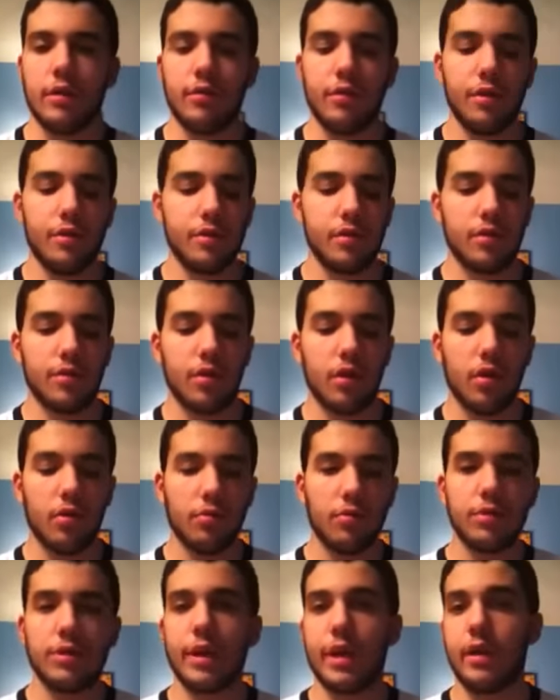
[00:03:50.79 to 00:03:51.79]
At least
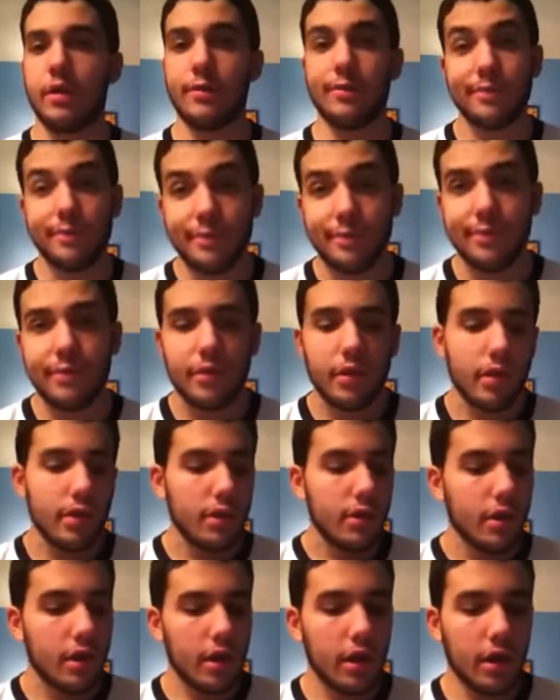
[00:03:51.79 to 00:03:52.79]
Cesaro retained.
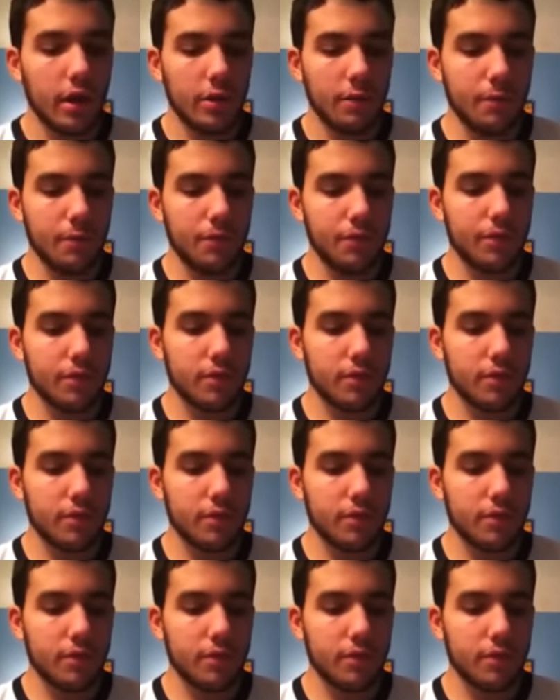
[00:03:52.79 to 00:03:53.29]
Then